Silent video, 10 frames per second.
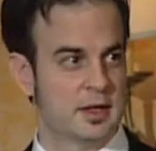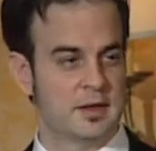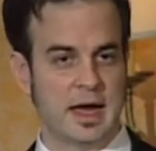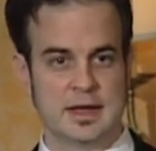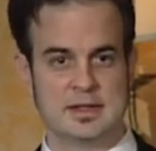
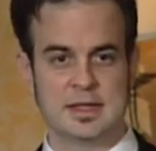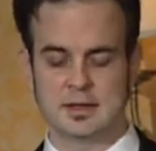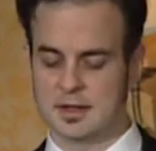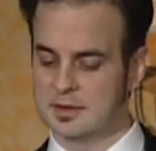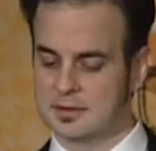the
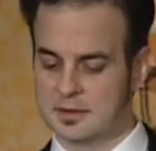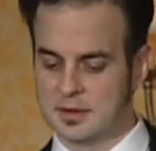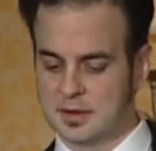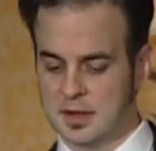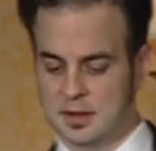idea that
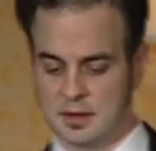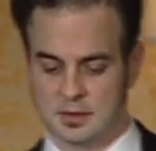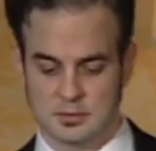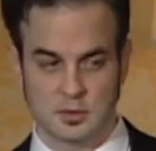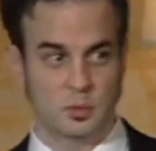
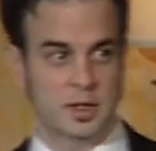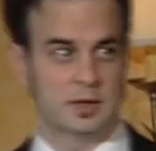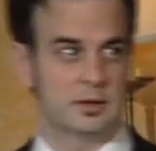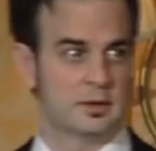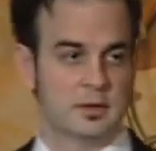
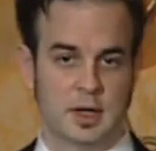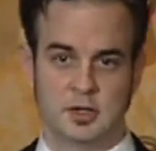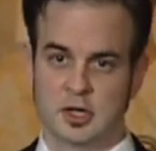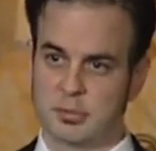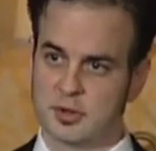when a
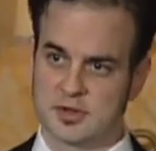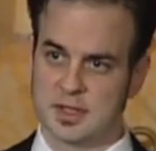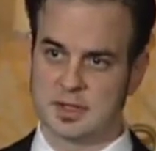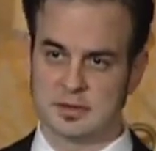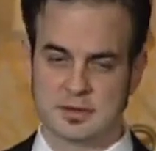young
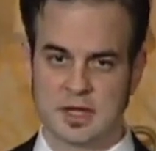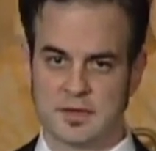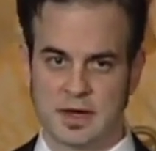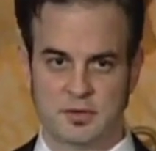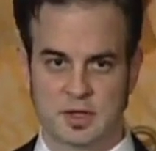person in
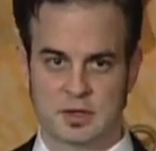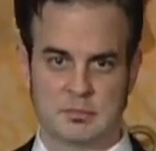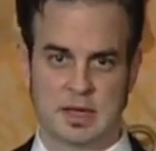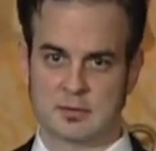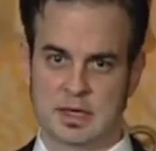South Africa
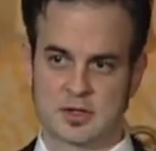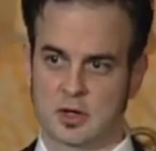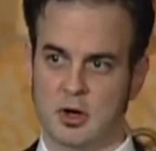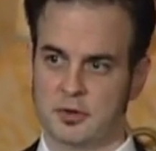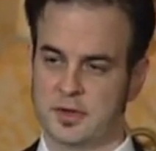makes a
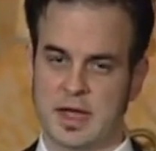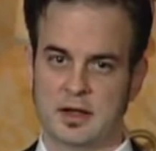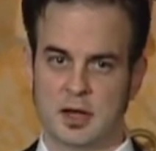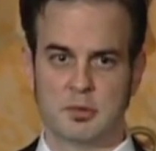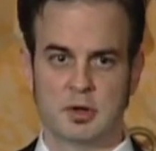call to
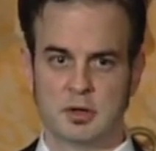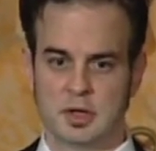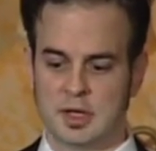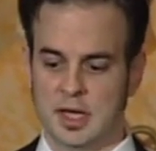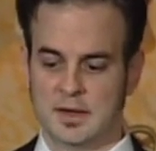that number
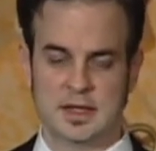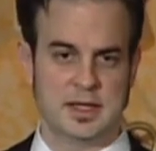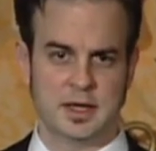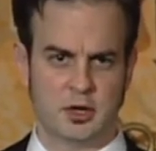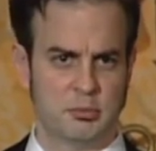and they
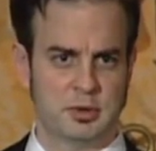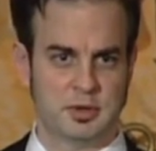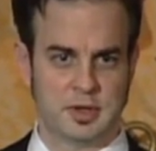need help,